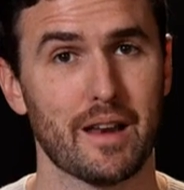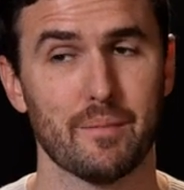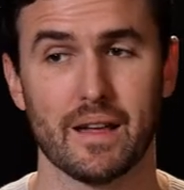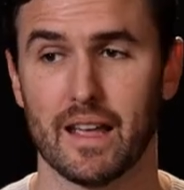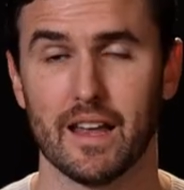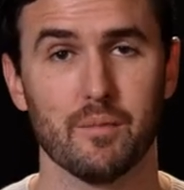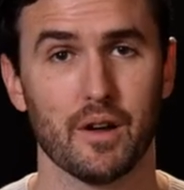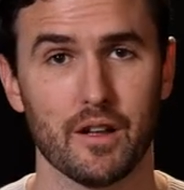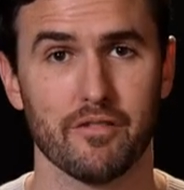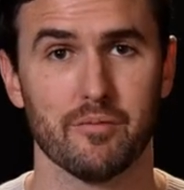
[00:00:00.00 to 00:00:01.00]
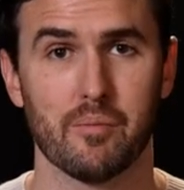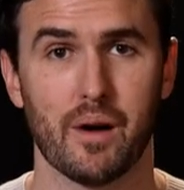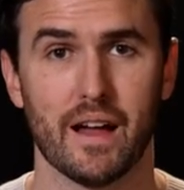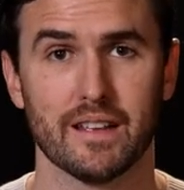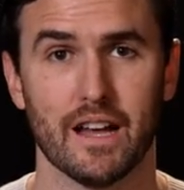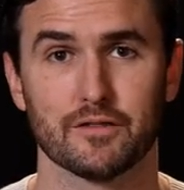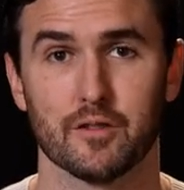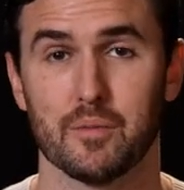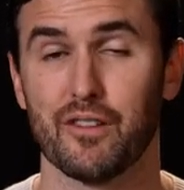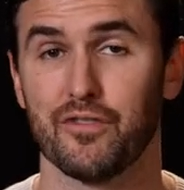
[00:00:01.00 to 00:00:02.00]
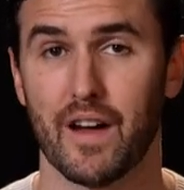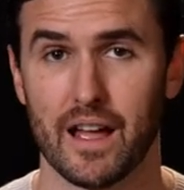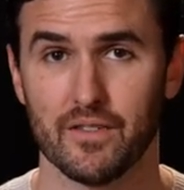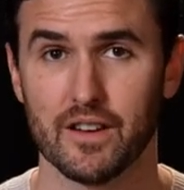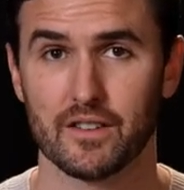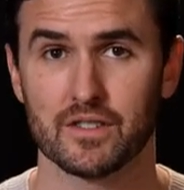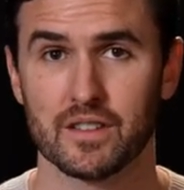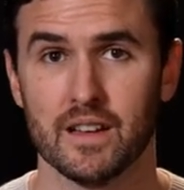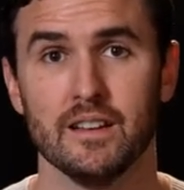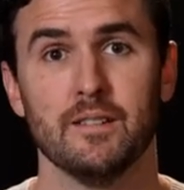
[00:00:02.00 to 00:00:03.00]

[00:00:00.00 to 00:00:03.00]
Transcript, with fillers: I didn't make any money off my podcast for about 5 years,